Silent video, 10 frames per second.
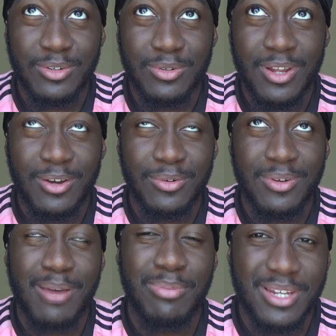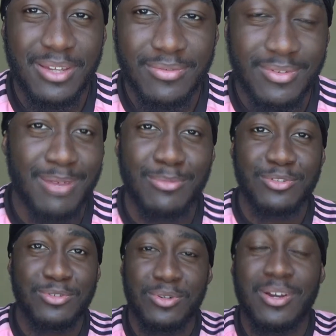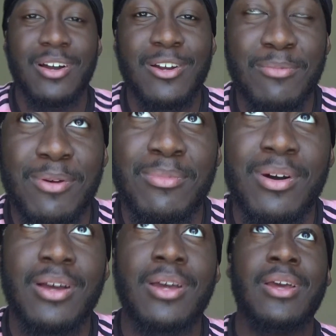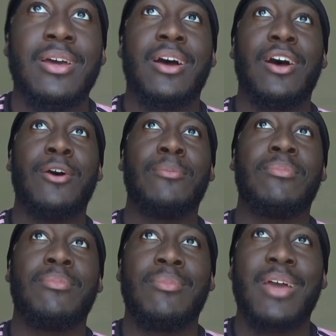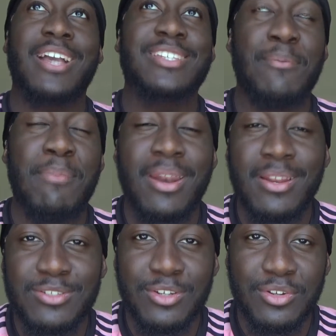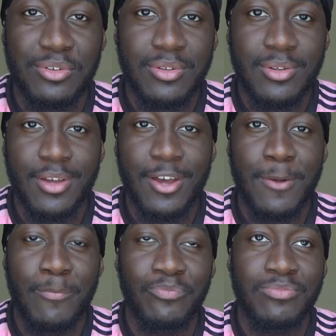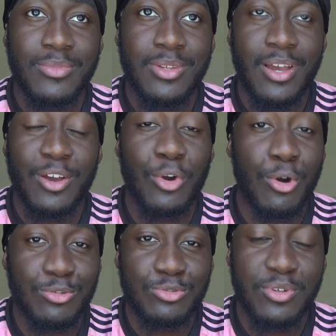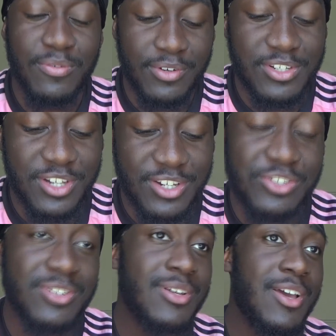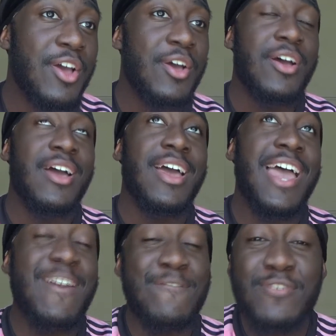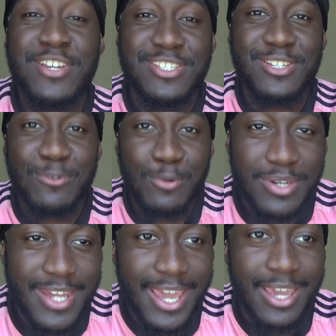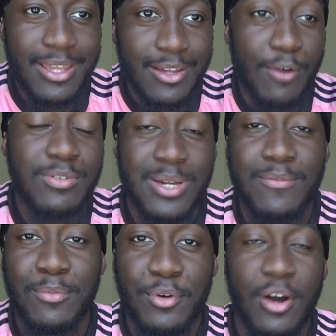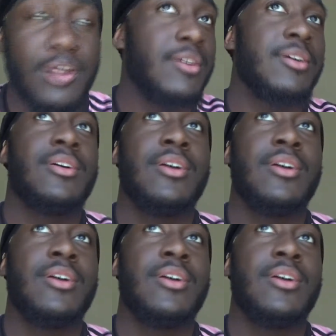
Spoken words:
now, I believe. I'm not sure, can't remember. Except mine isn't a cultural differentiation. Every single day, obviously I'm from Ghana,